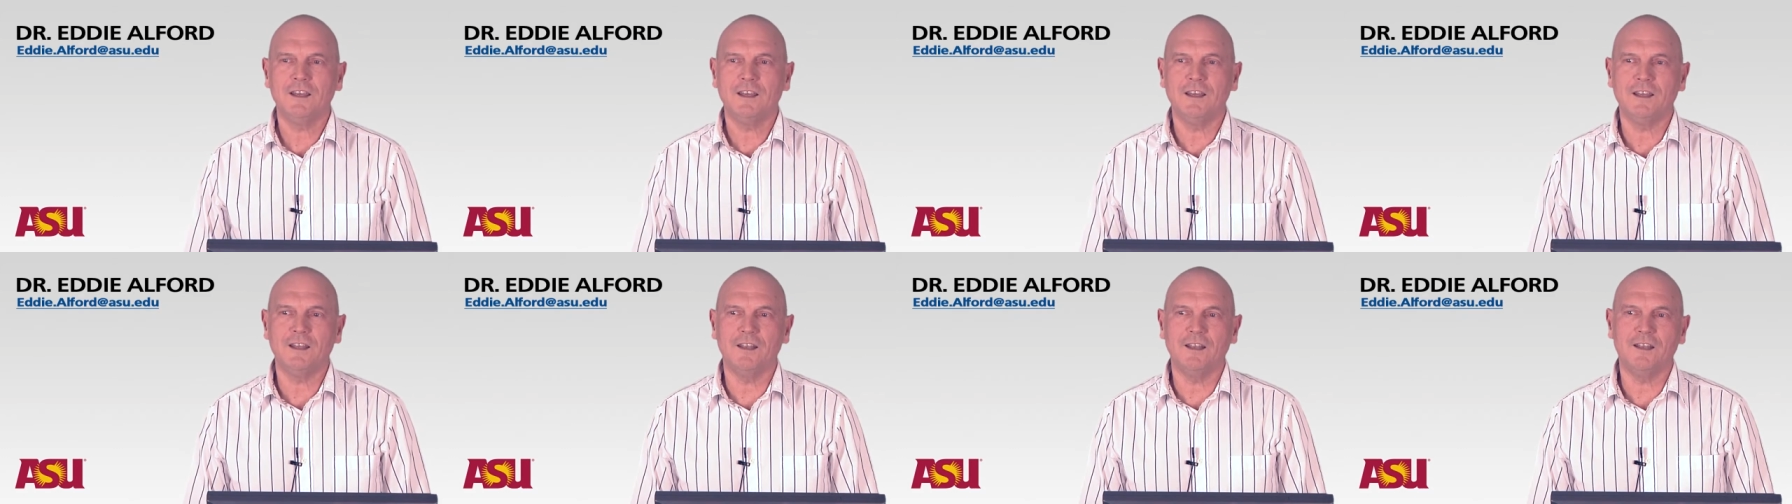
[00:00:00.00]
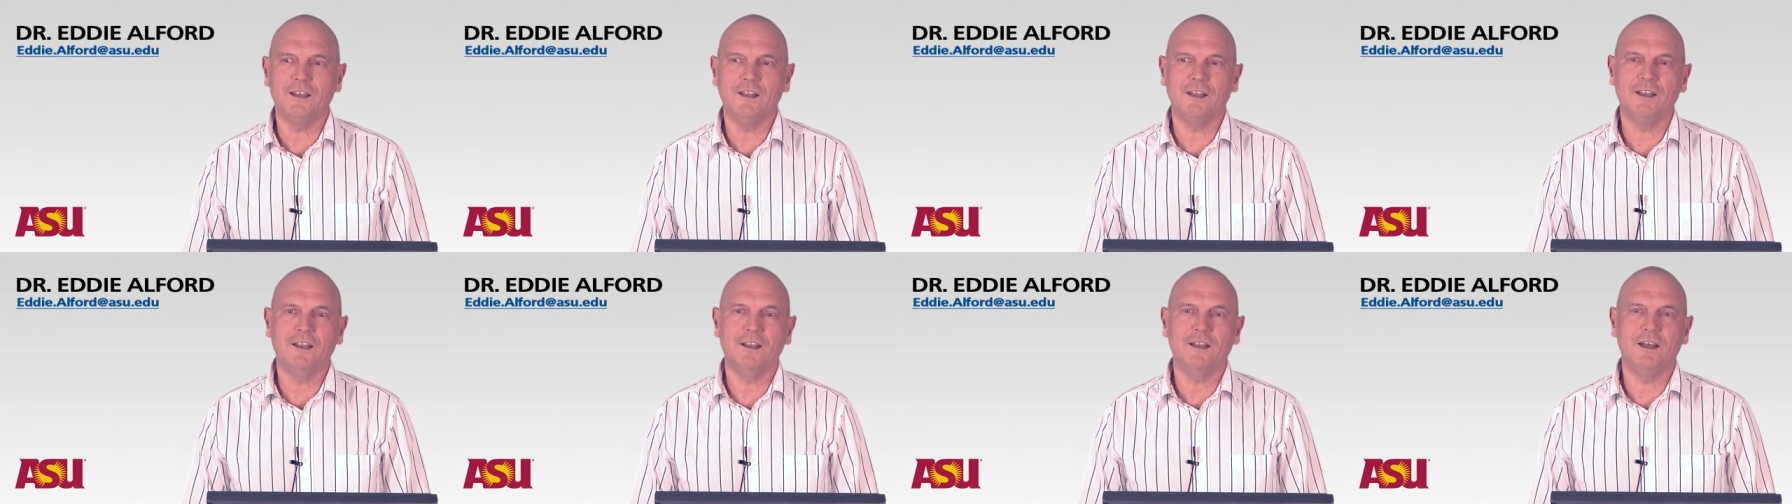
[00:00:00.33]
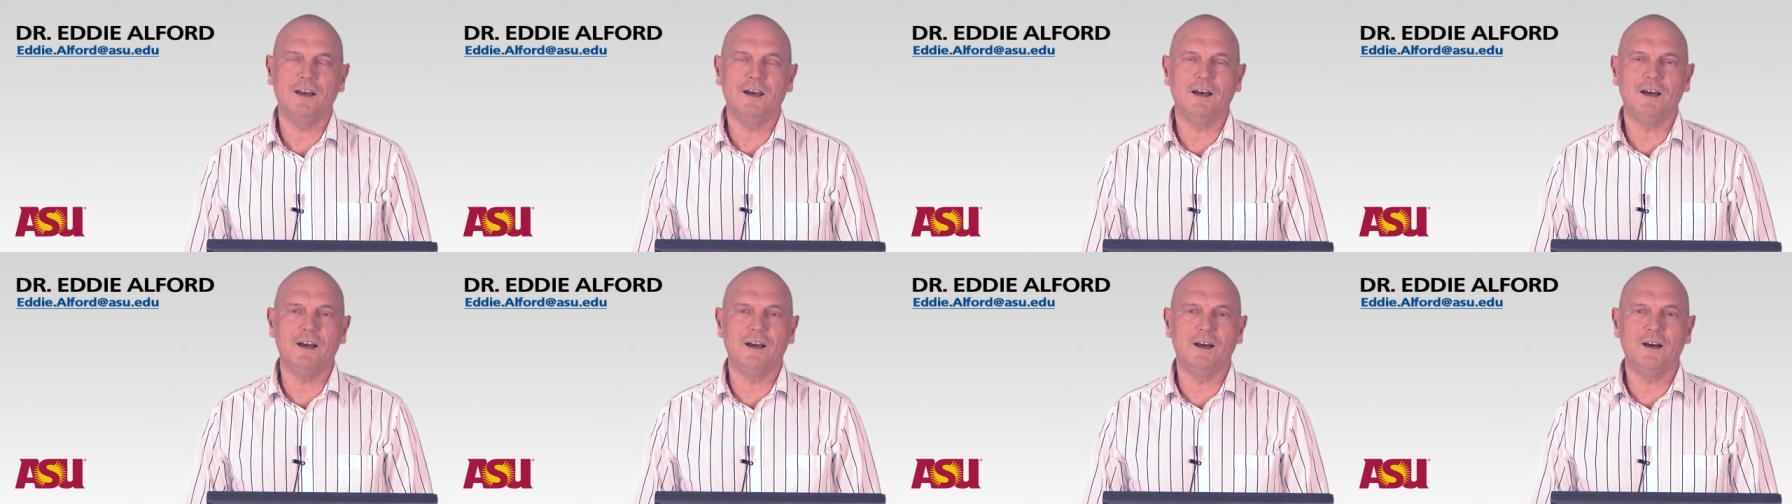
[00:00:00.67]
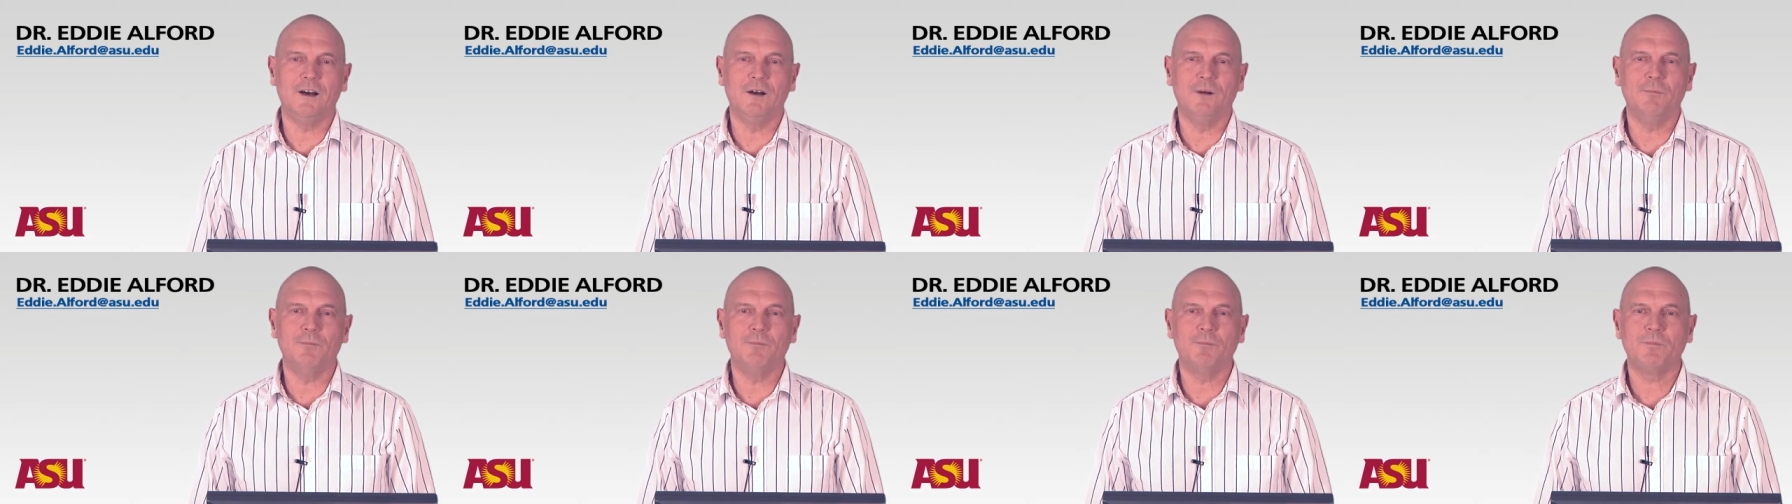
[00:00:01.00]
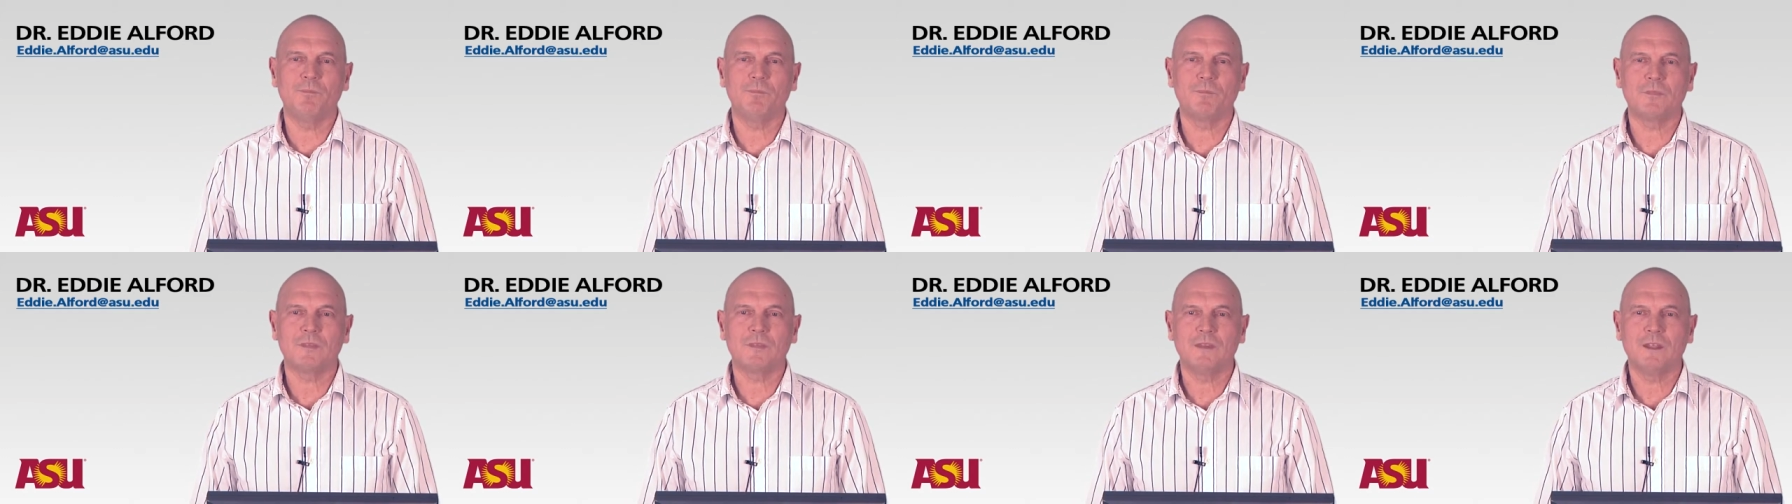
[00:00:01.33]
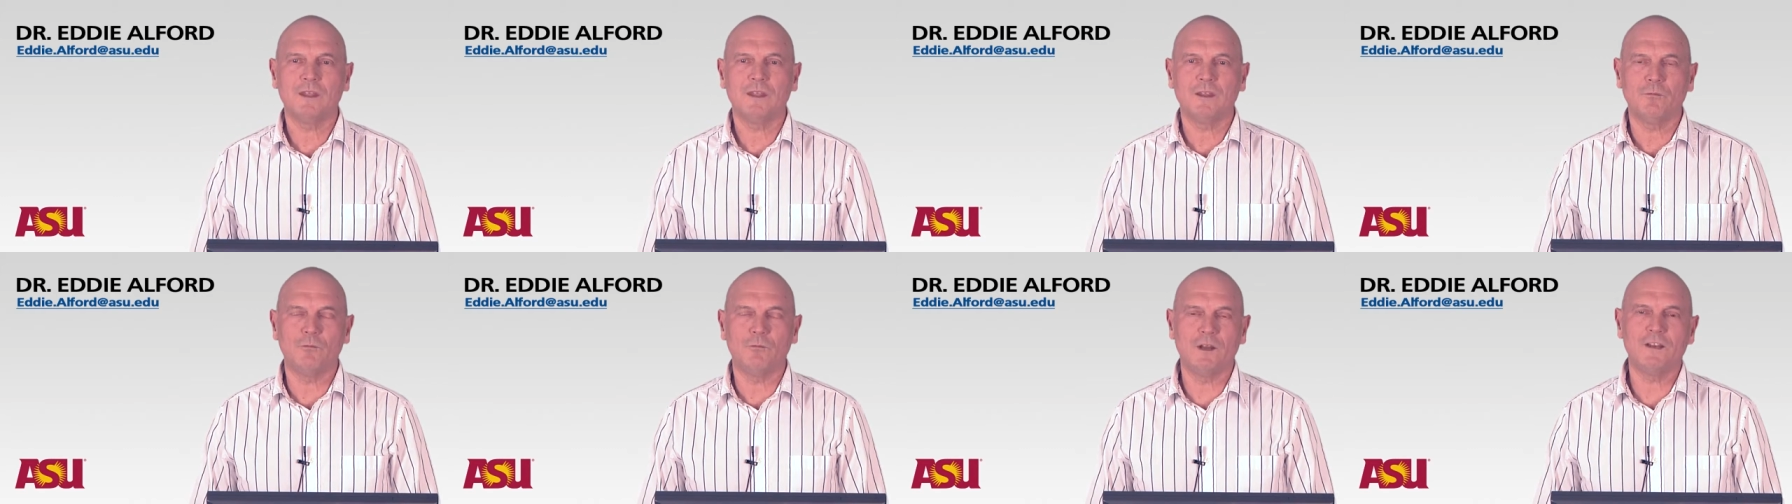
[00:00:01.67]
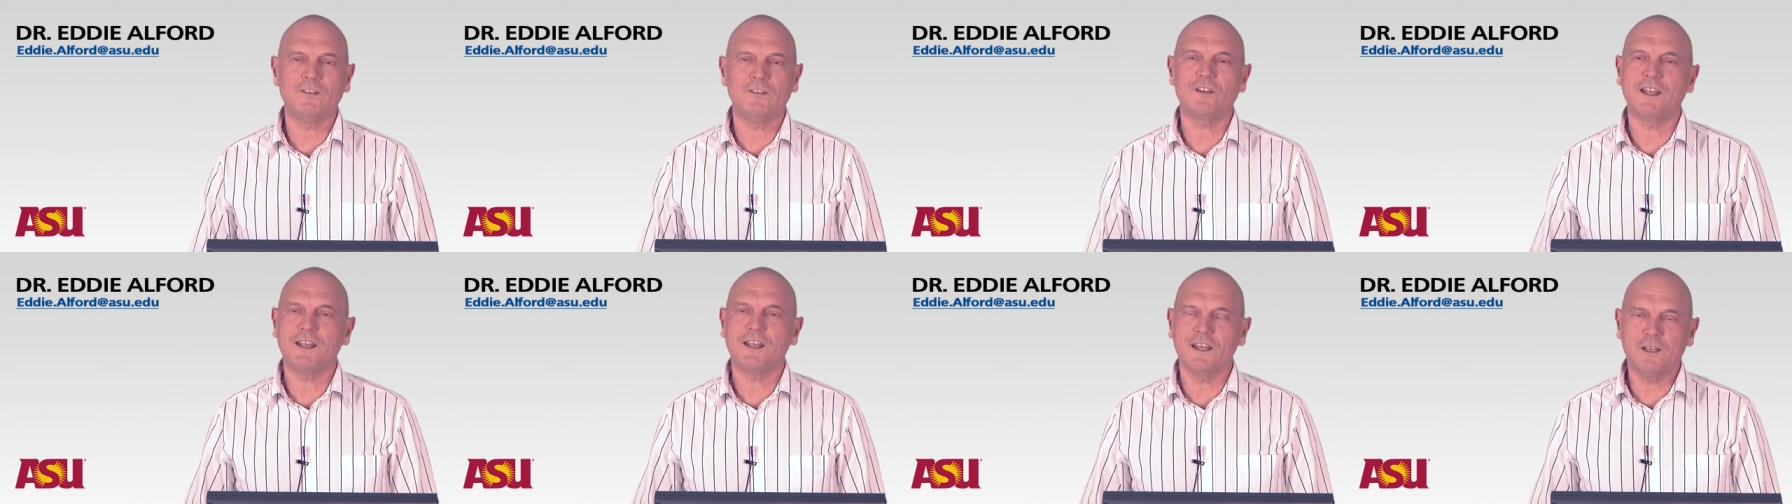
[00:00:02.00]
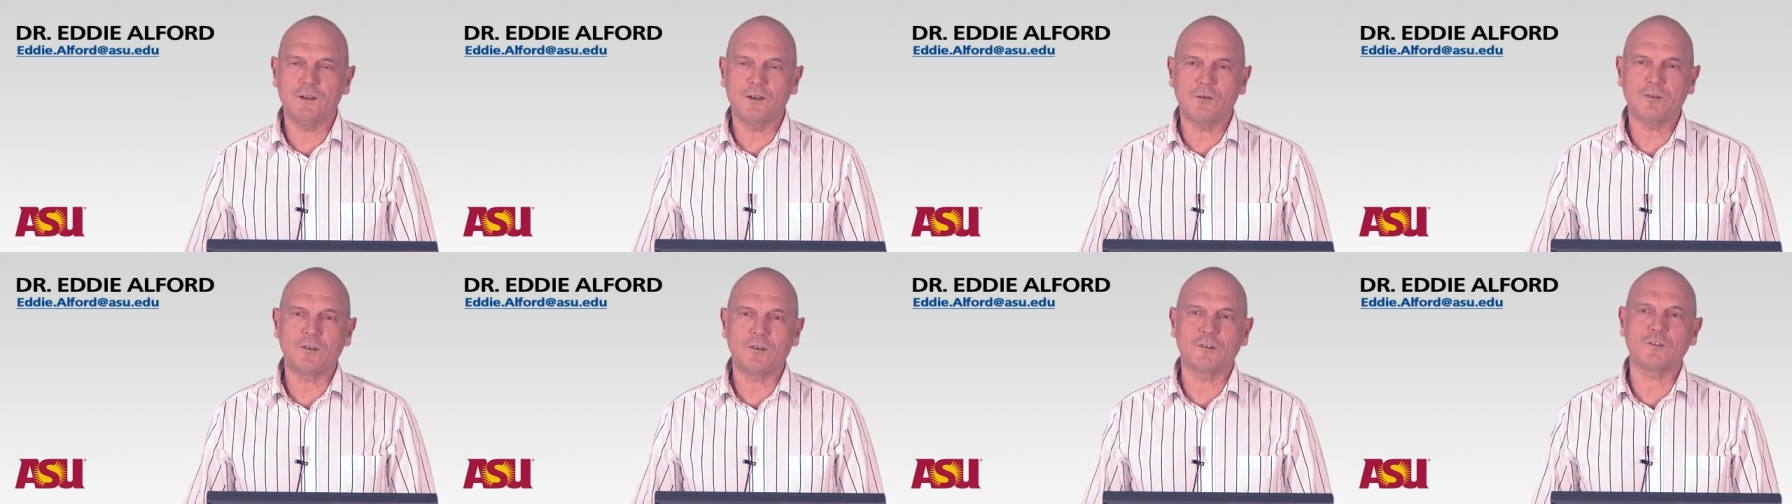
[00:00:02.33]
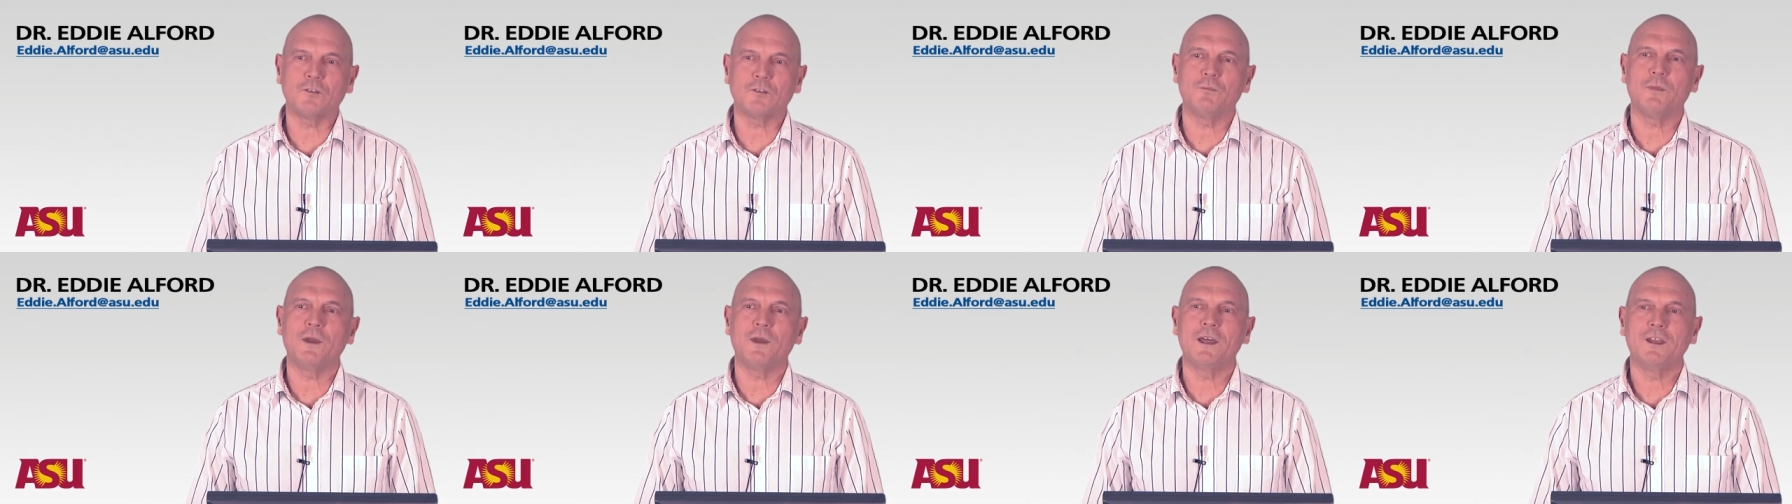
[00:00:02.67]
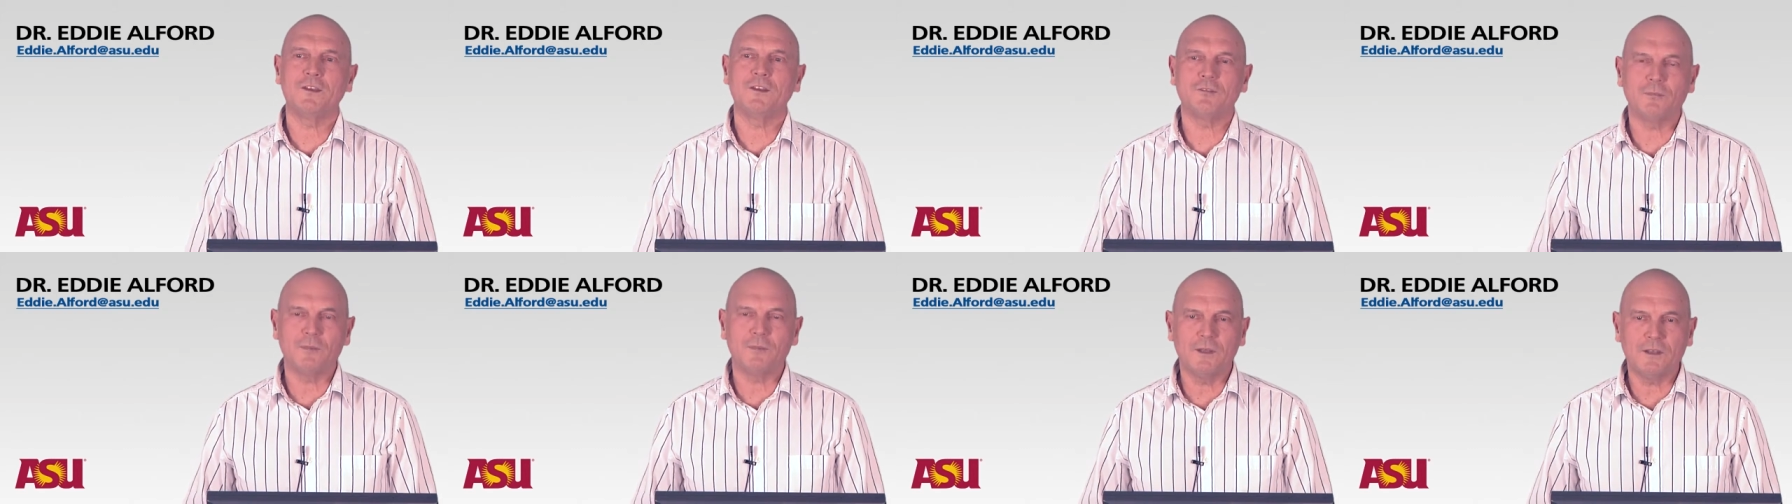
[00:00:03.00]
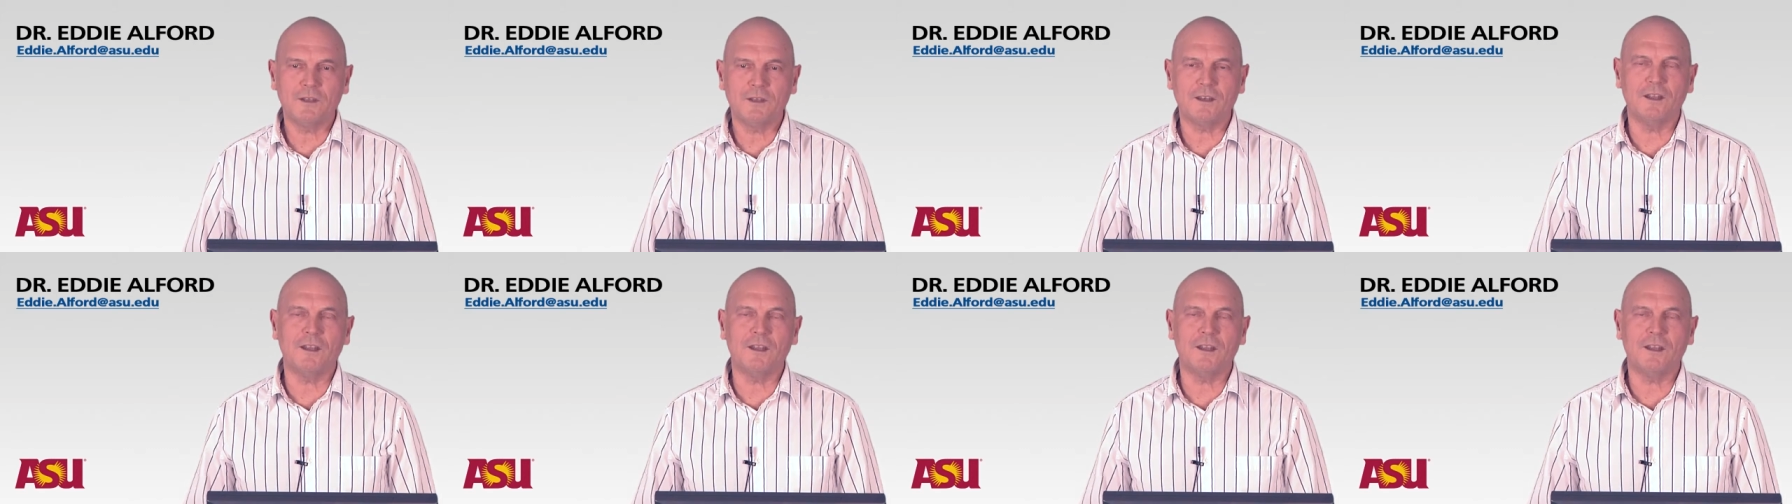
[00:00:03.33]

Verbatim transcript: and then um, rangeland ecosystem management